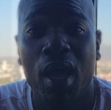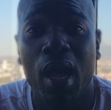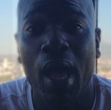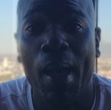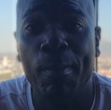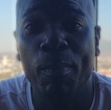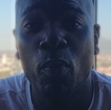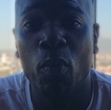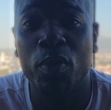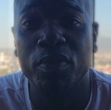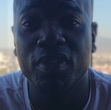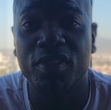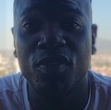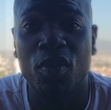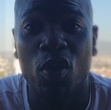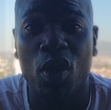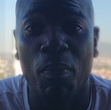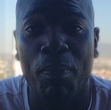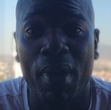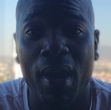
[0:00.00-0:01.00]
I'm going to
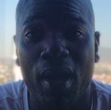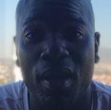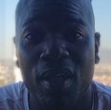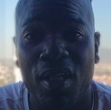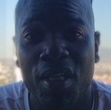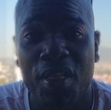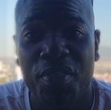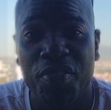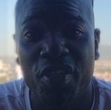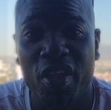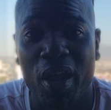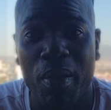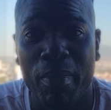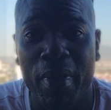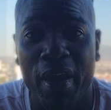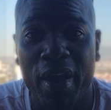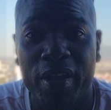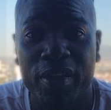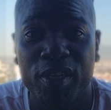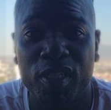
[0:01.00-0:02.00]
talk about the
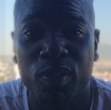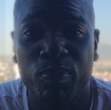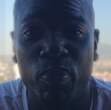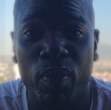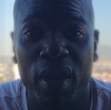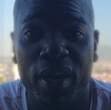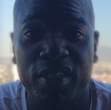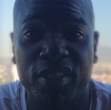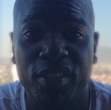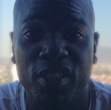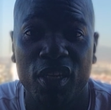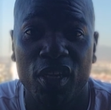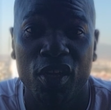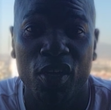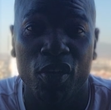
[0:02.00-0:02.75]
American Express